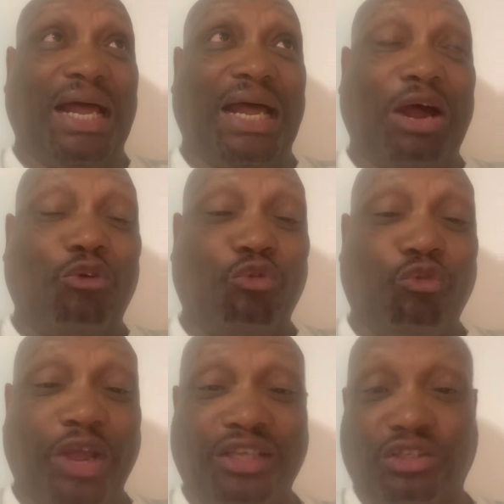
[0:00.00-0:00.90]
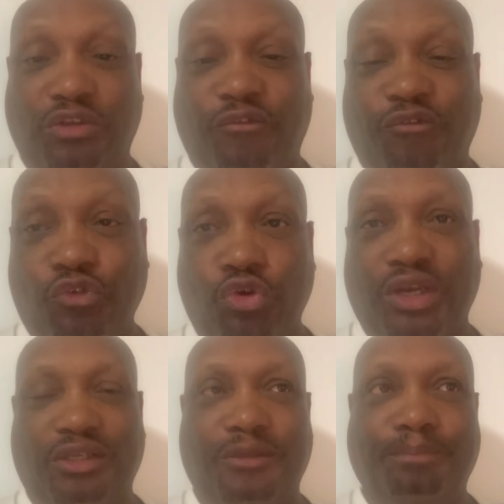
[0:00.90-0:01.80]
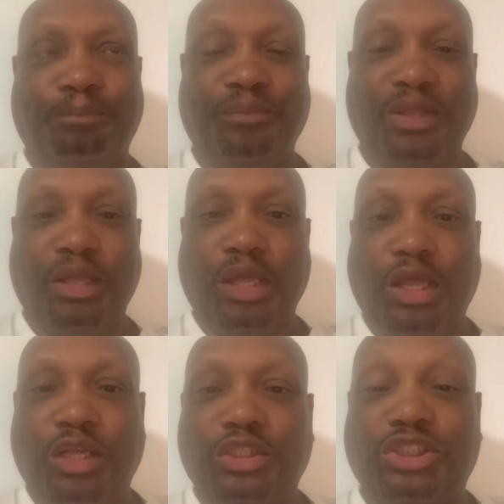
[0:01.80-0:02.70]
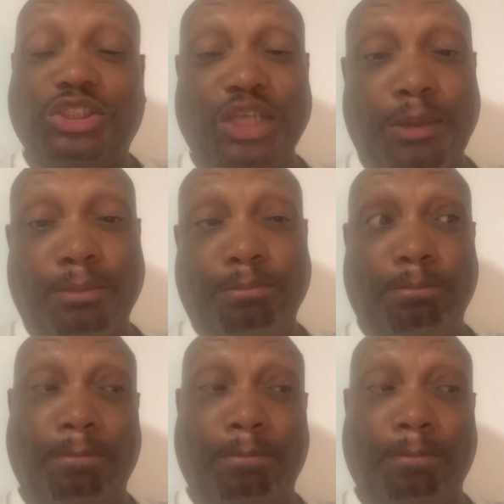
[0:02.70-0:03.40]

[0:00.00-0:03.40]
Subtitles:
outrageous the fraud is. Somebody